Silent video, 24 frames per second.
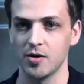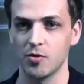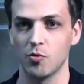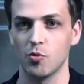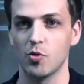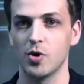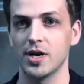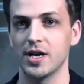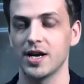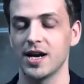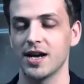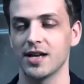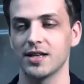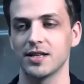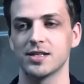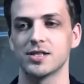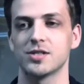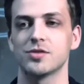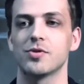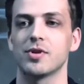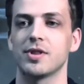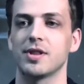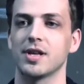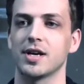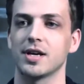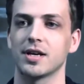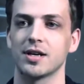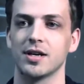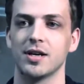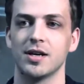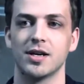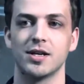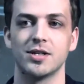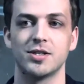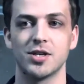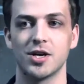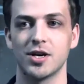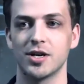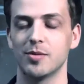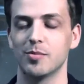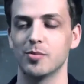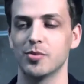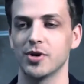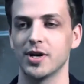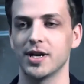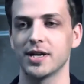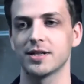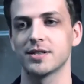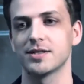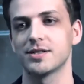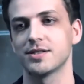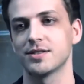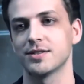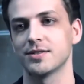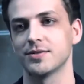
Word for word: one atlas with like a ton of bricks.